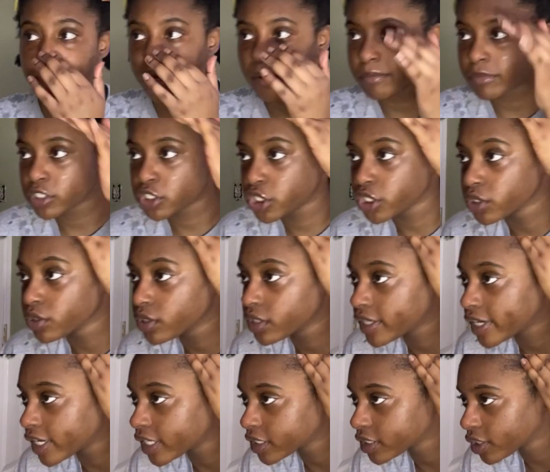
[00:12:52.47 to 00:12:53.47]
But I'm gonna chill on
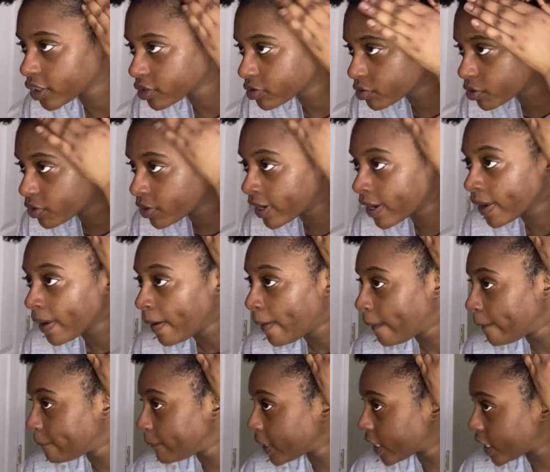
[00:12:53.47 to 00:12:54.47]
the hairstyles real quick
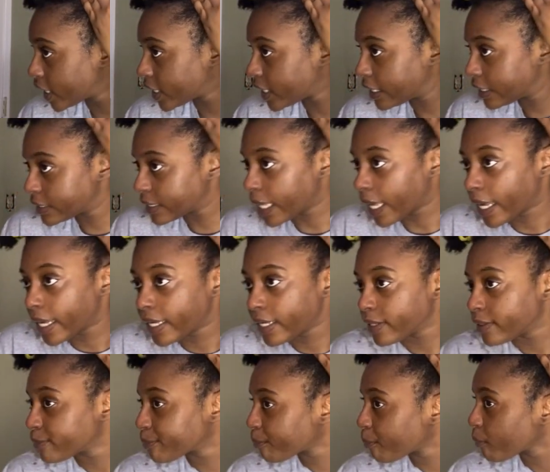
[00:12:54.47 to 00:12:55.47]
because like
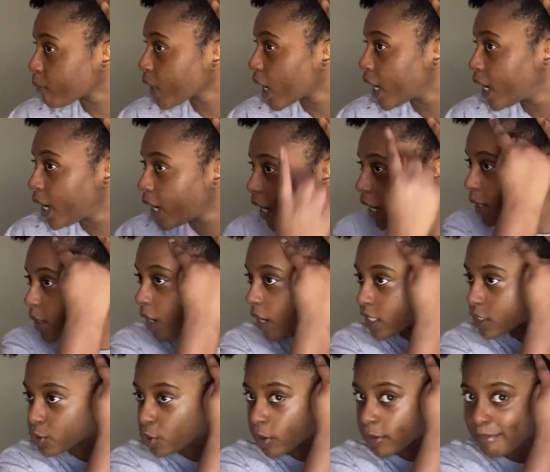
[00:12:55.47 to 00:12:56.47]

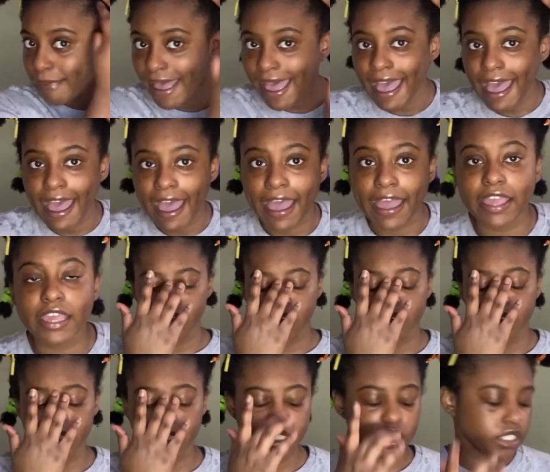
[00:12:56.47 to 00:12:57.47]
hairline's going back.
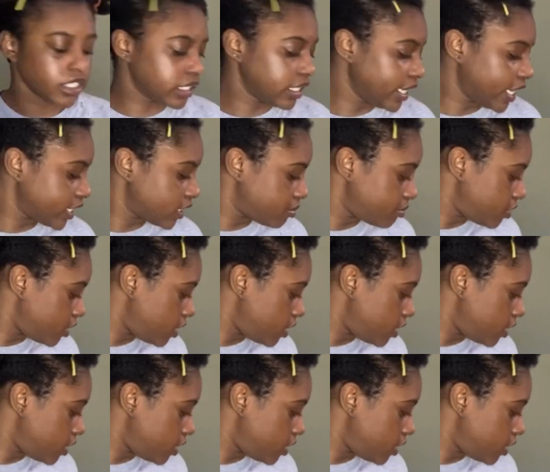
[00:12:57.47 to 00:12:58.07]
It's just less